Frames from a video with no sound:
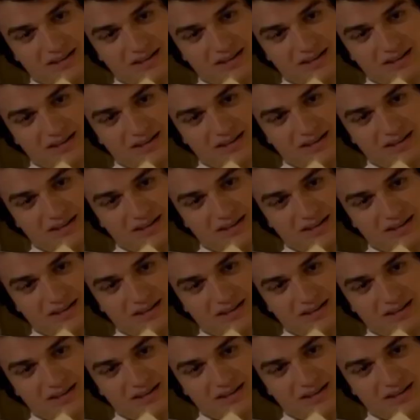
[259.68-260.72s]

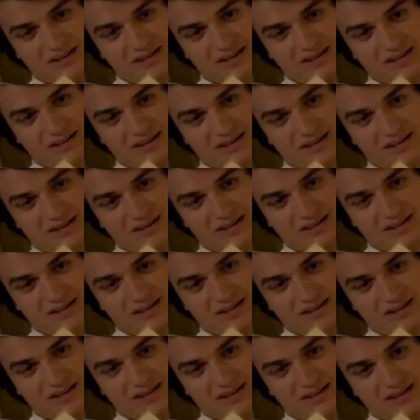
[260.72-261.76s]

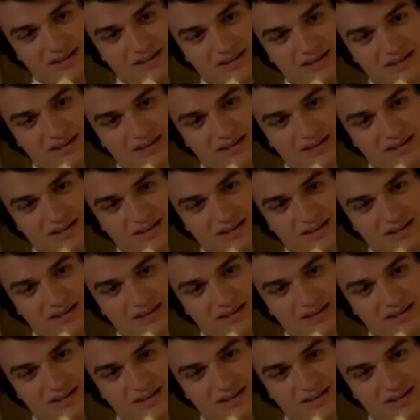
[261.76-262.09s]
No words are spoken by the person on screen.